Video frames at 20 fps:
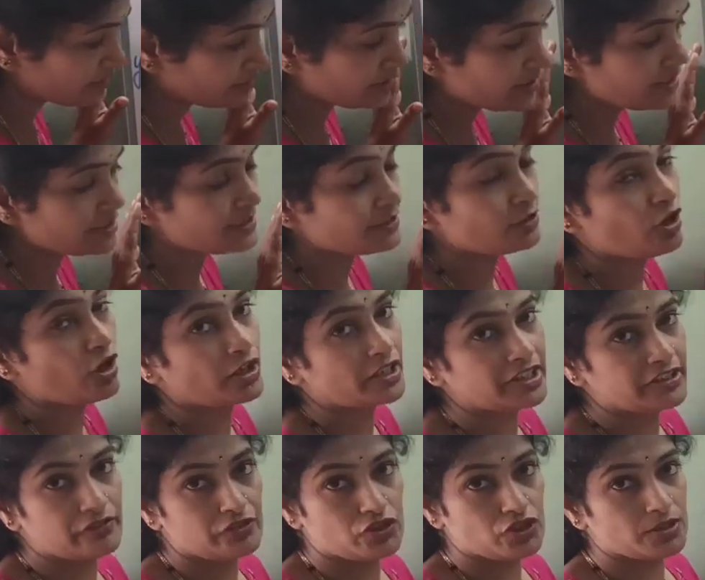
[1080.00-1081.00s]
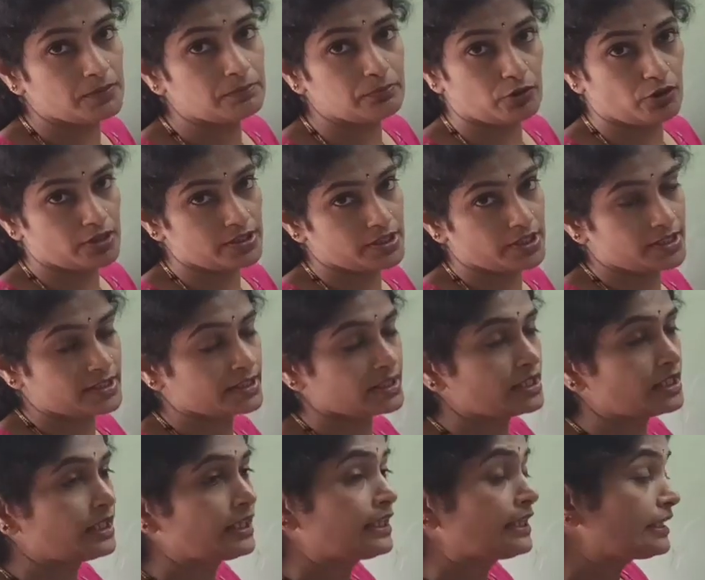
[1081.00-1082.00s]
this long division process.
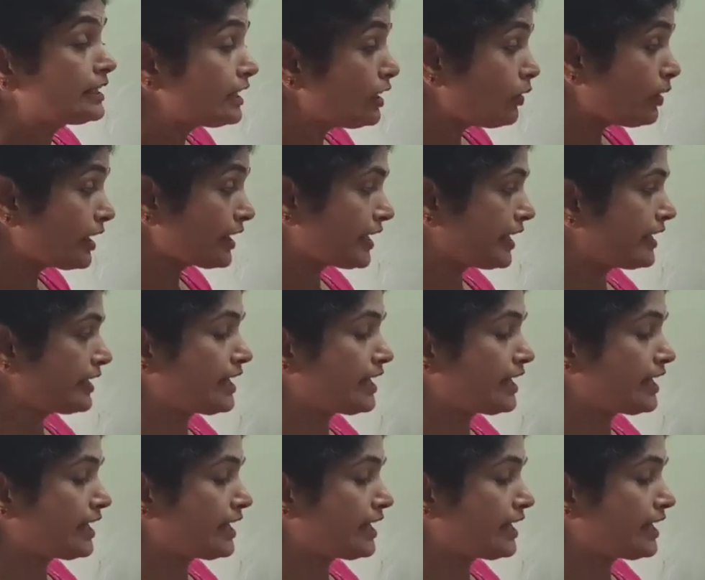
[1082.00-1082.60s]
Now again,